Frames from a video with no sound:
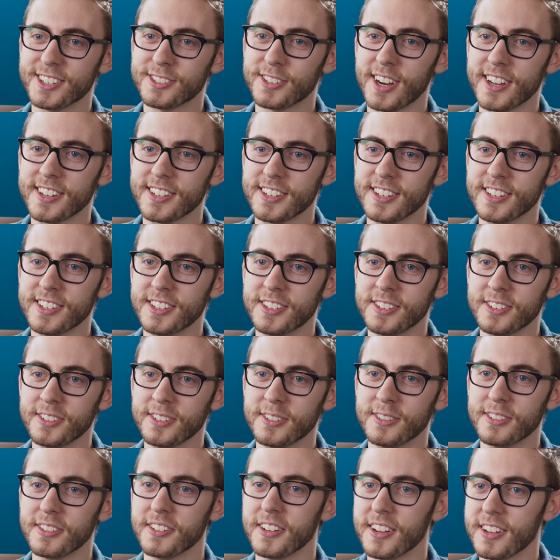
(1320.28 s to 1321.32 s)
Trying to
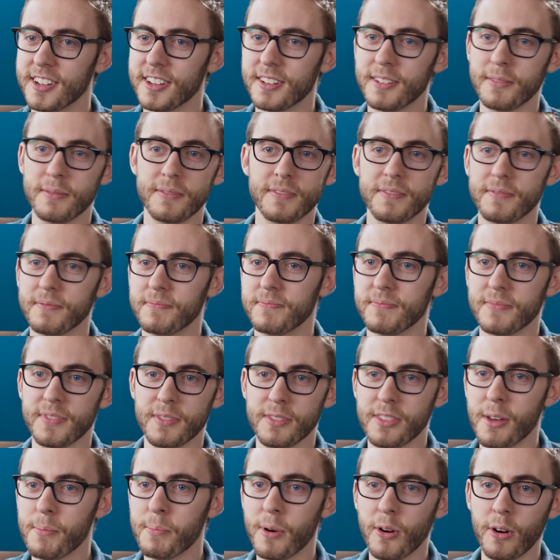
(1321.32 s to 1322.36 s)
do
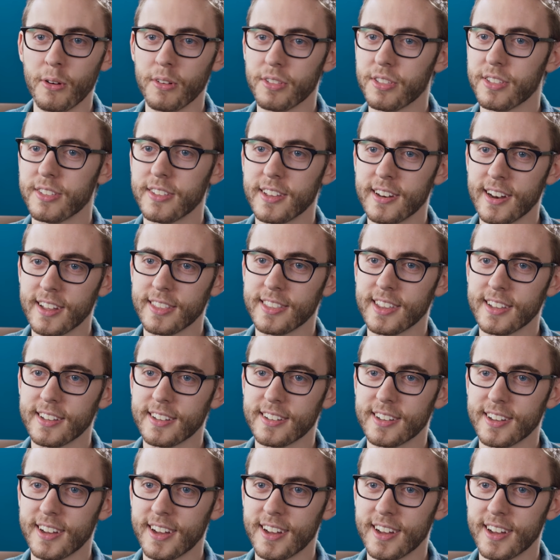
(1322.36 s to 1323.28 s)
the both, and I think